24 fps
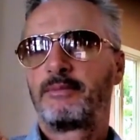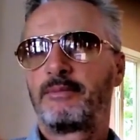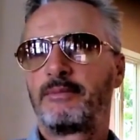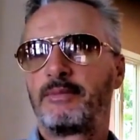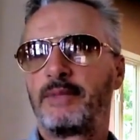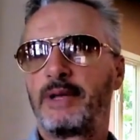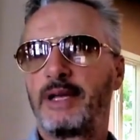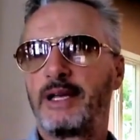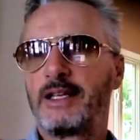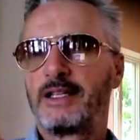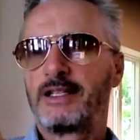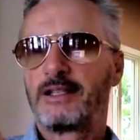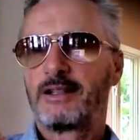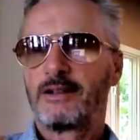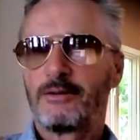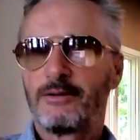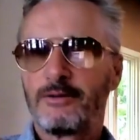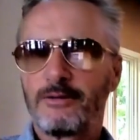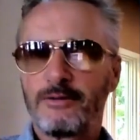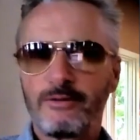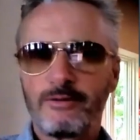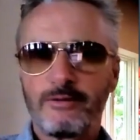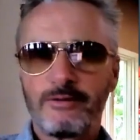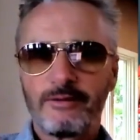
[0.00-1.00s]
piece of
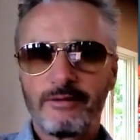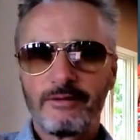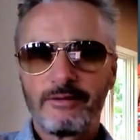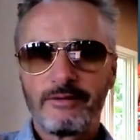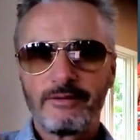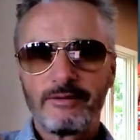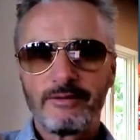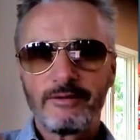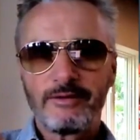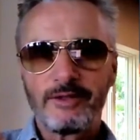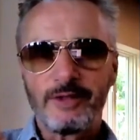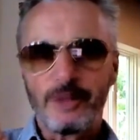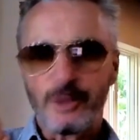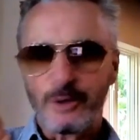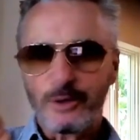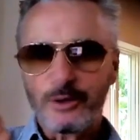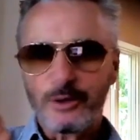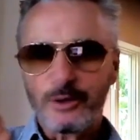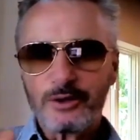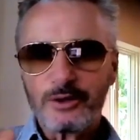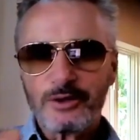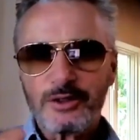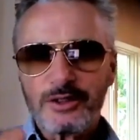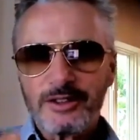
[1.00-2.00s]

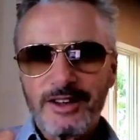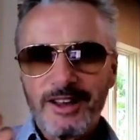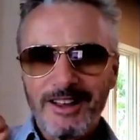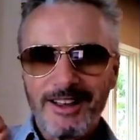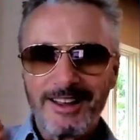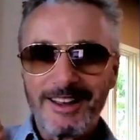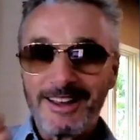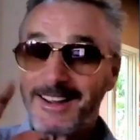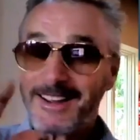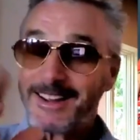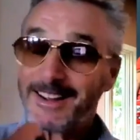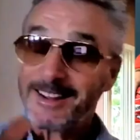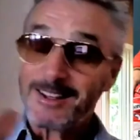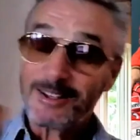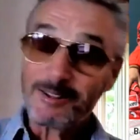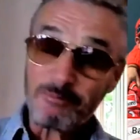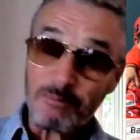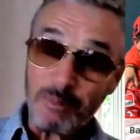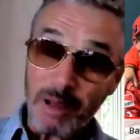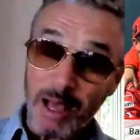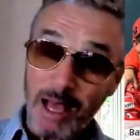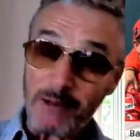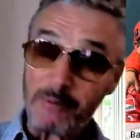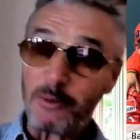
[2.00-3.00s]
dirt,
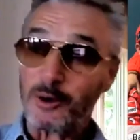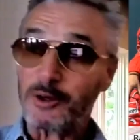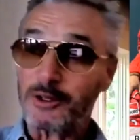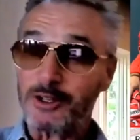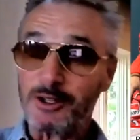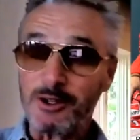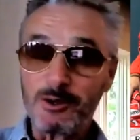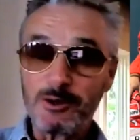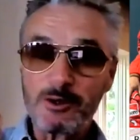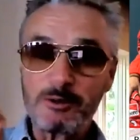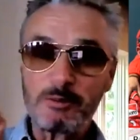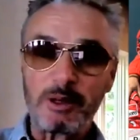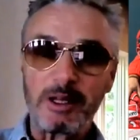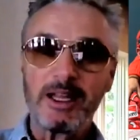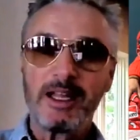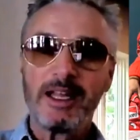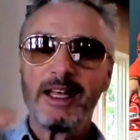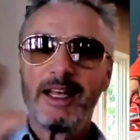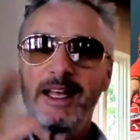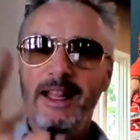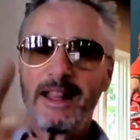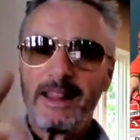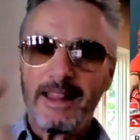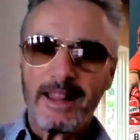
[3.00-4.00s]
bad word to use, but
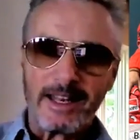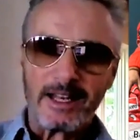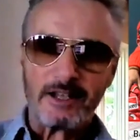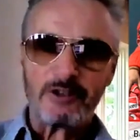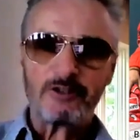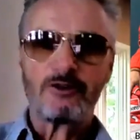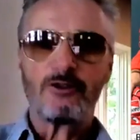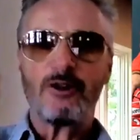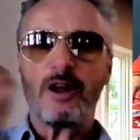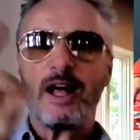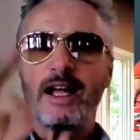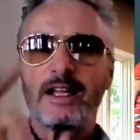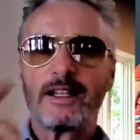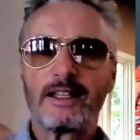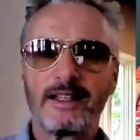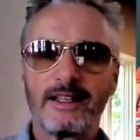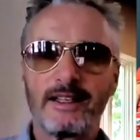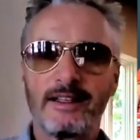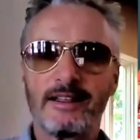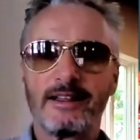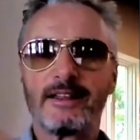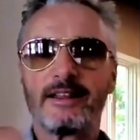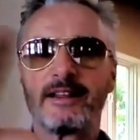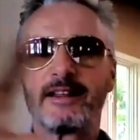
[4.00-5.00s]
that
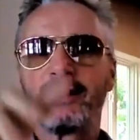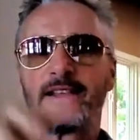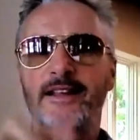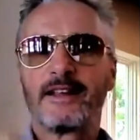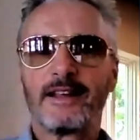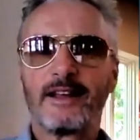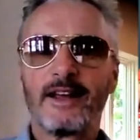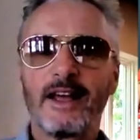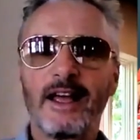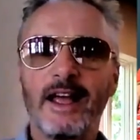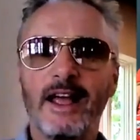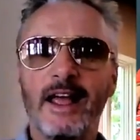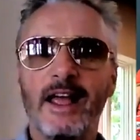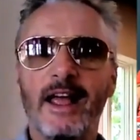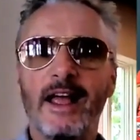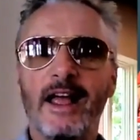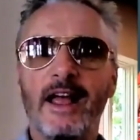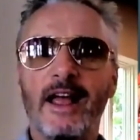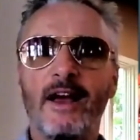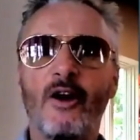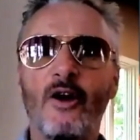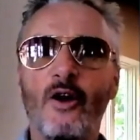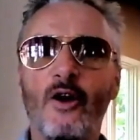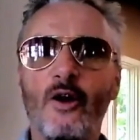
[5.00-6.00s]
attracted
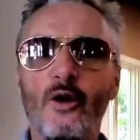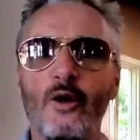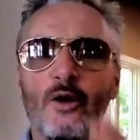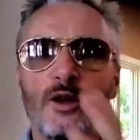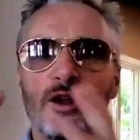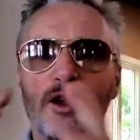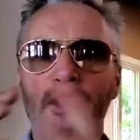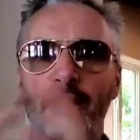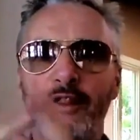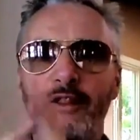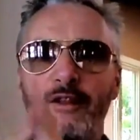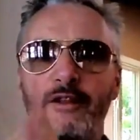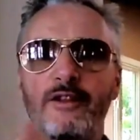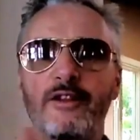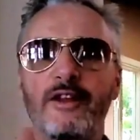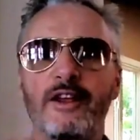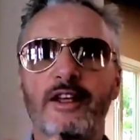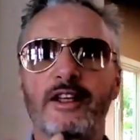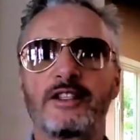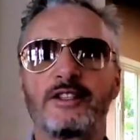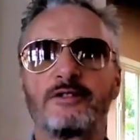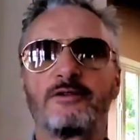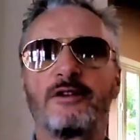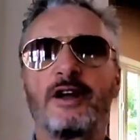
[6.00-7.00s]
all the other things
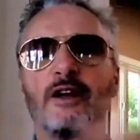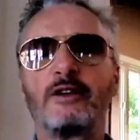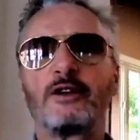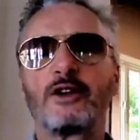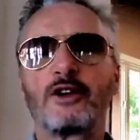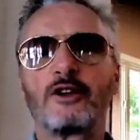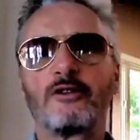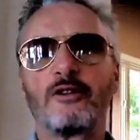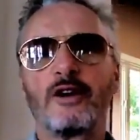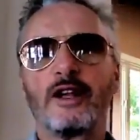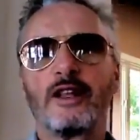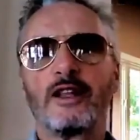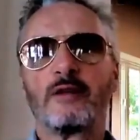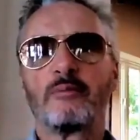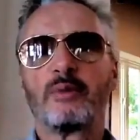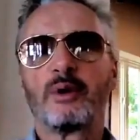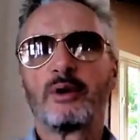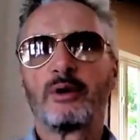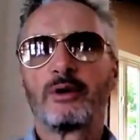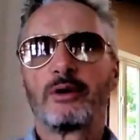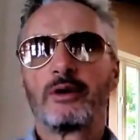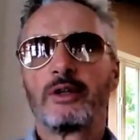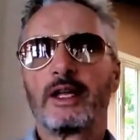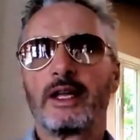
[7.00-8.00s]
around to create the
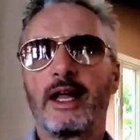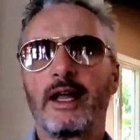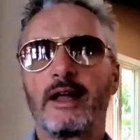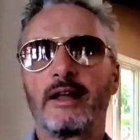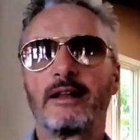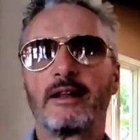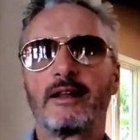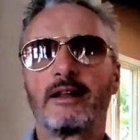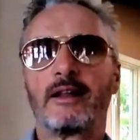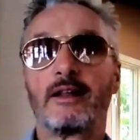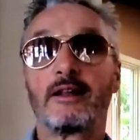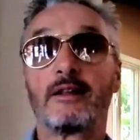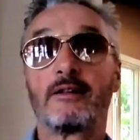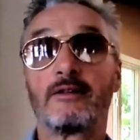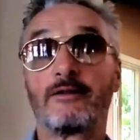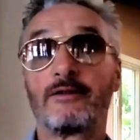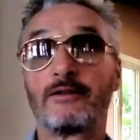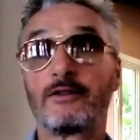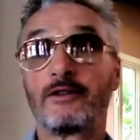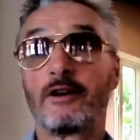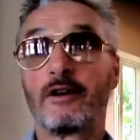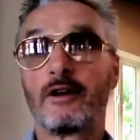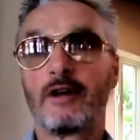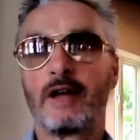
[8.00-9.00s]
pearl that
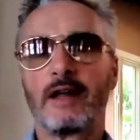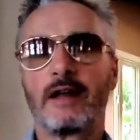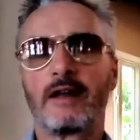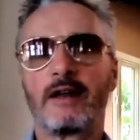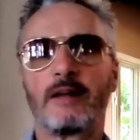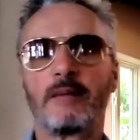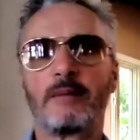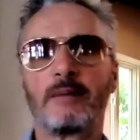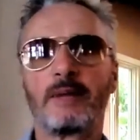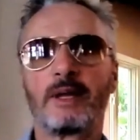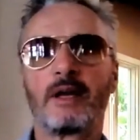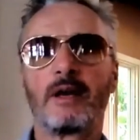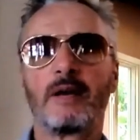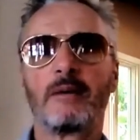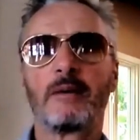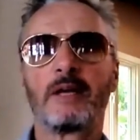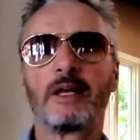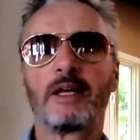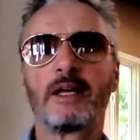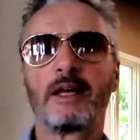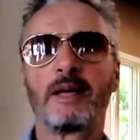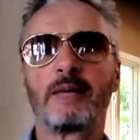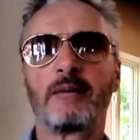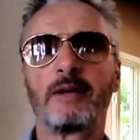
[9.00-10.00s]
Ferrari ended up
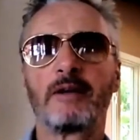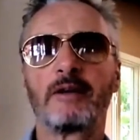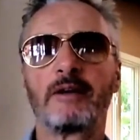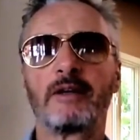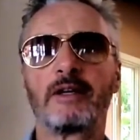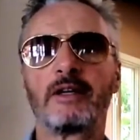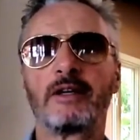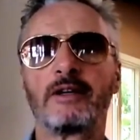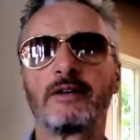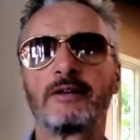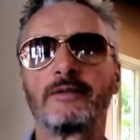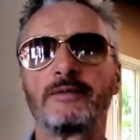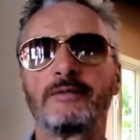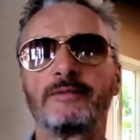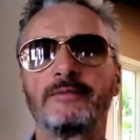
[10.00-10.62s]
becoming in that period.